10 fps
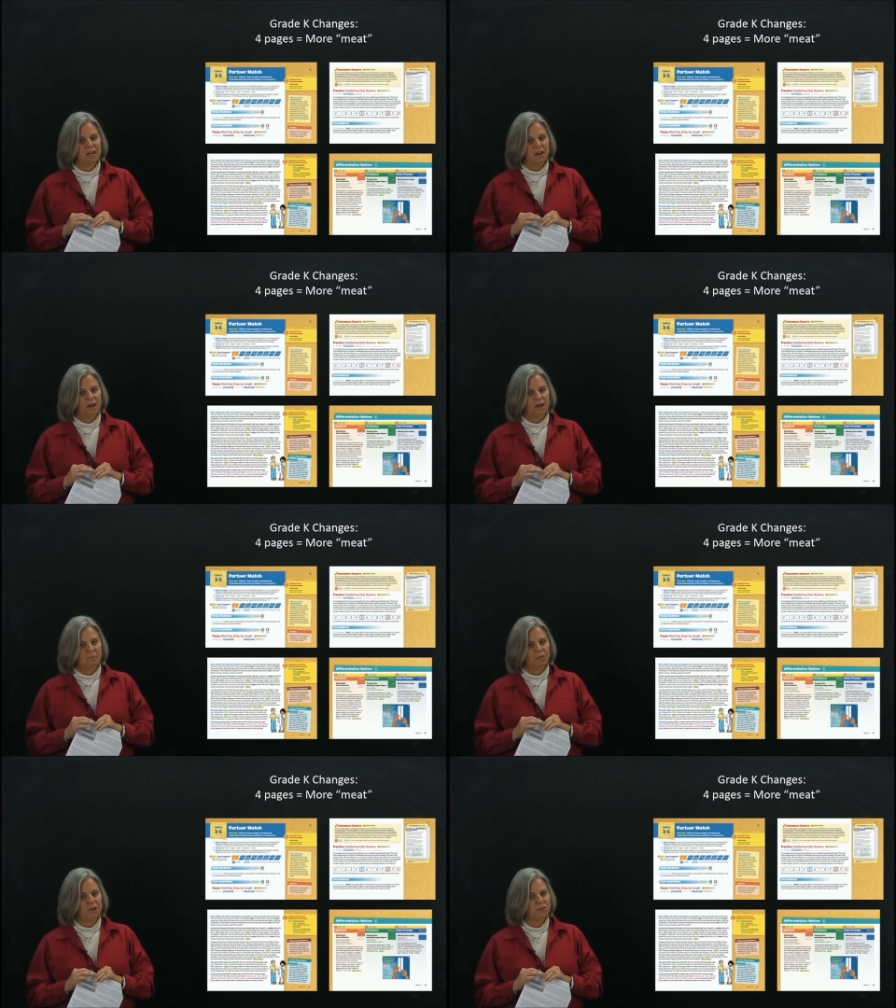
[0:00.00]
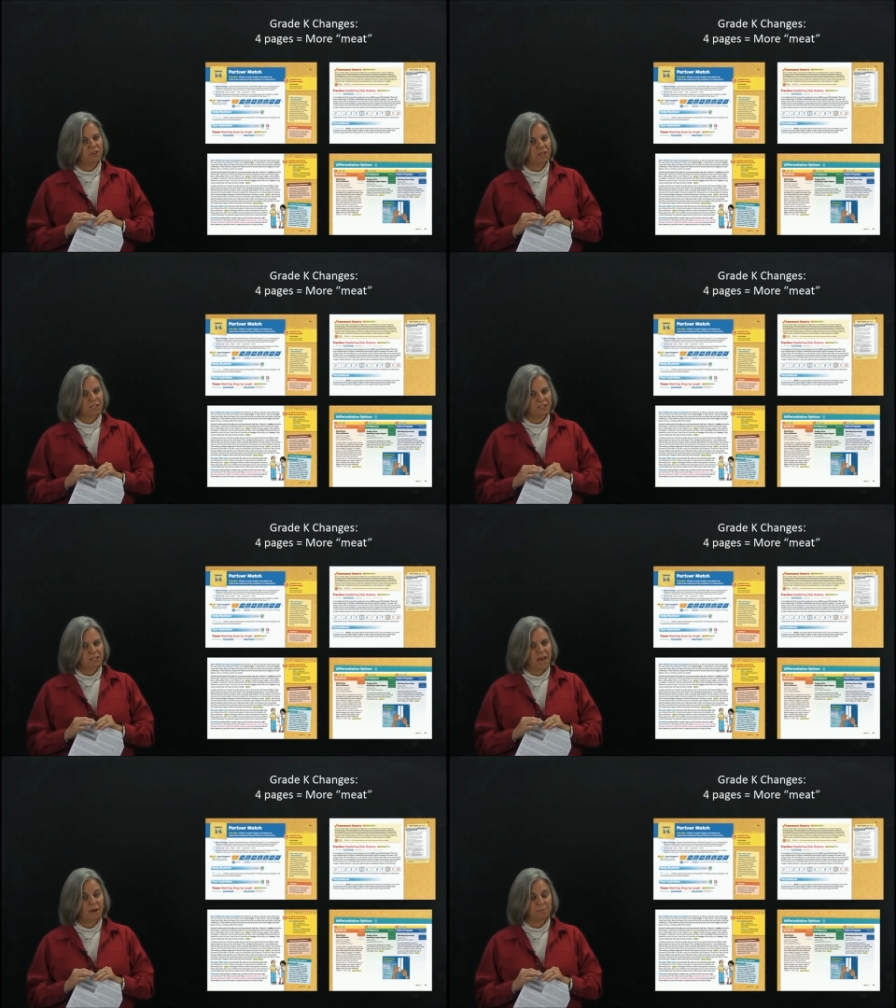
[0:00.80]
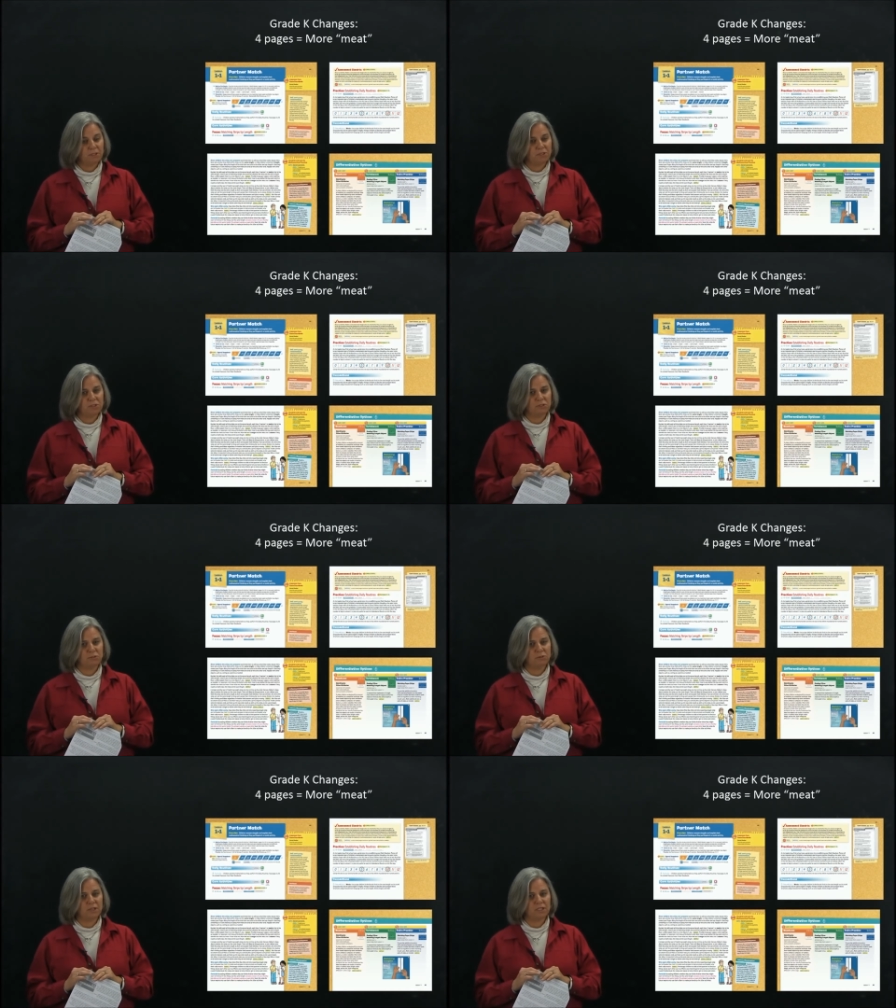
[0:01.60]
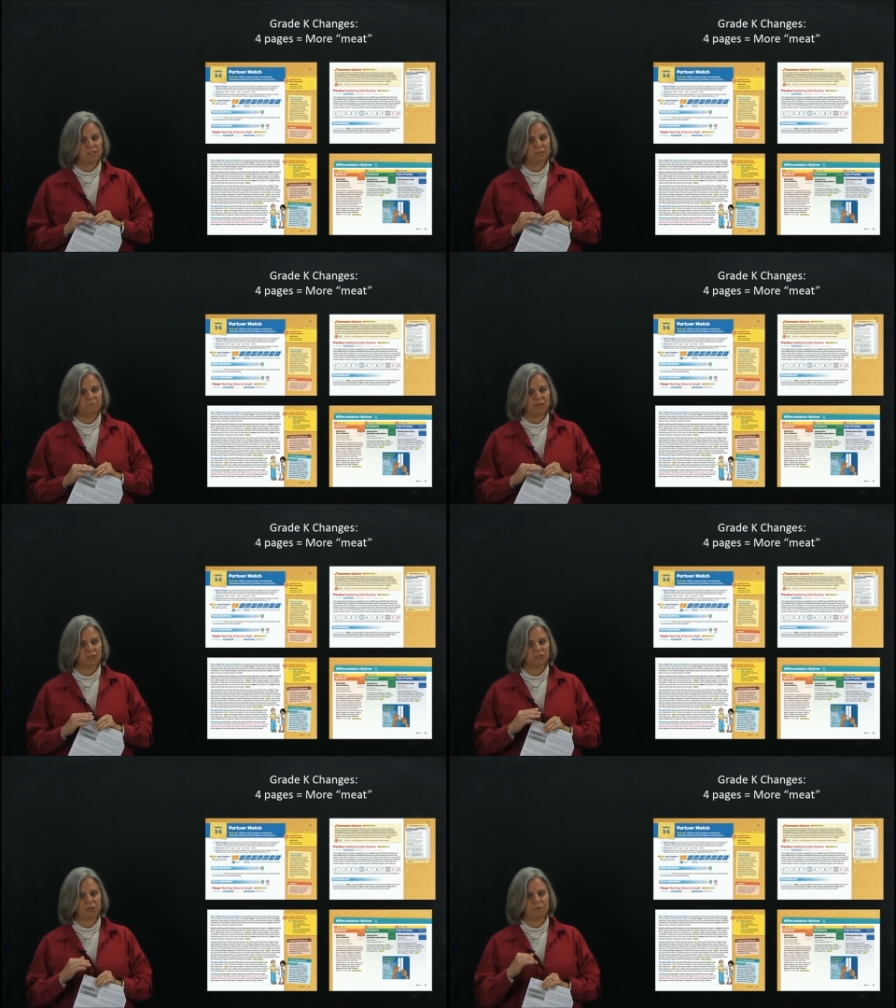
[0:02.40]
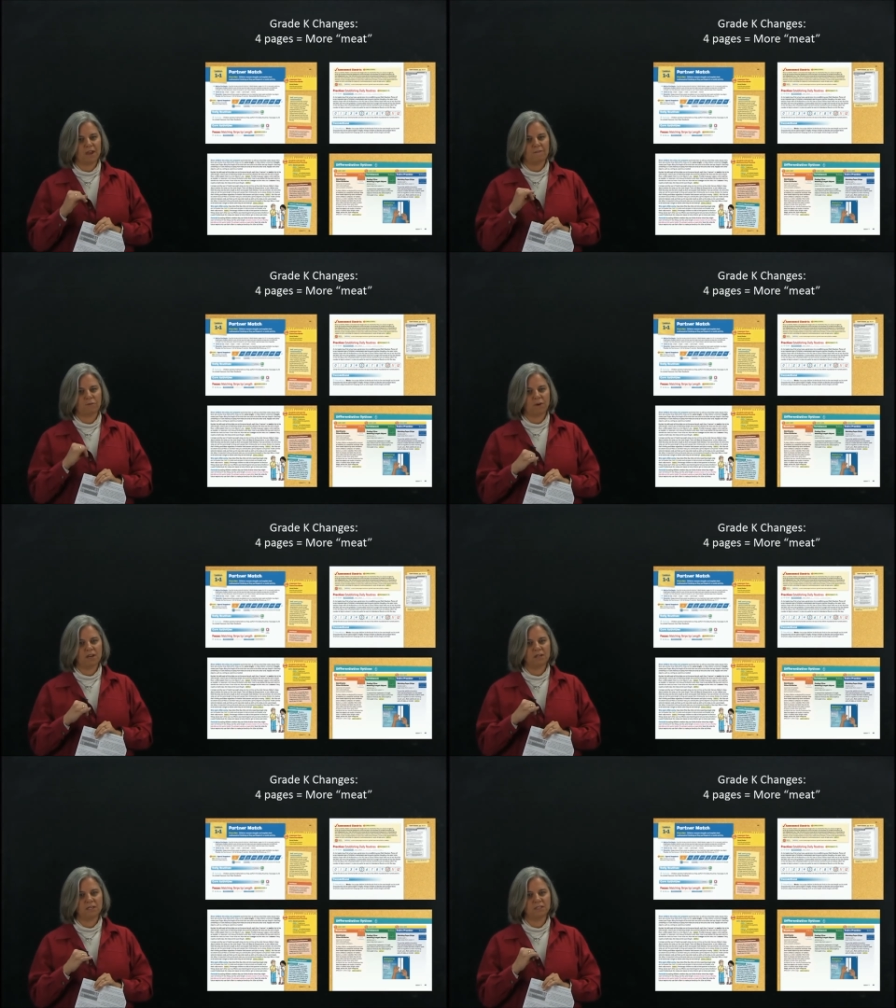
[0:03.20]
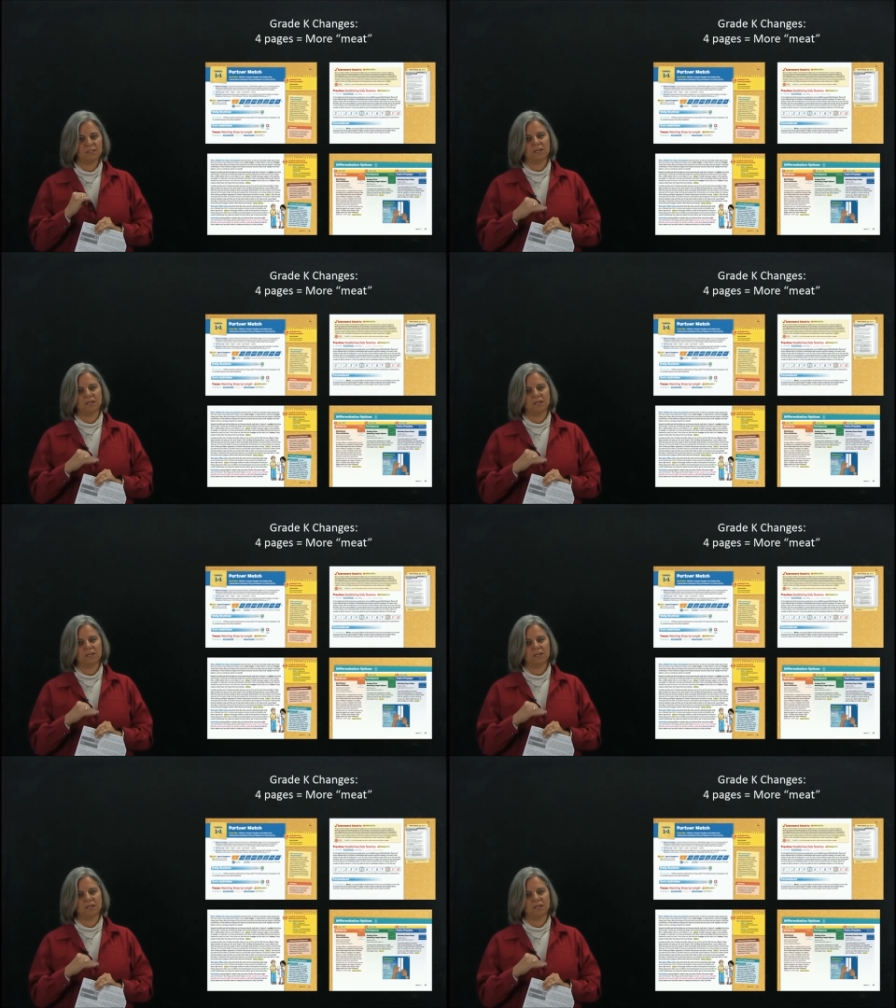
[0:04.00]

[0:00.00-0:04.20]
Um, the other thing it's helped us do is make sure that we have a readiness,